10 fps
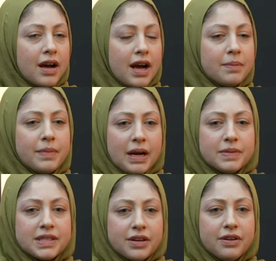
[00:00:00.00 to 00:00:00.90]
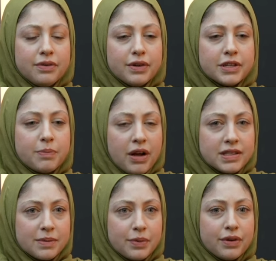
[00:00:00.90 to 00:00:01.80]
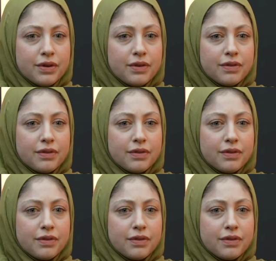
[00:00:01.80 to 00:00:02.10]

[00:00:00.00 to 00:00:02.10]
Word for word: I'm I'm still responsible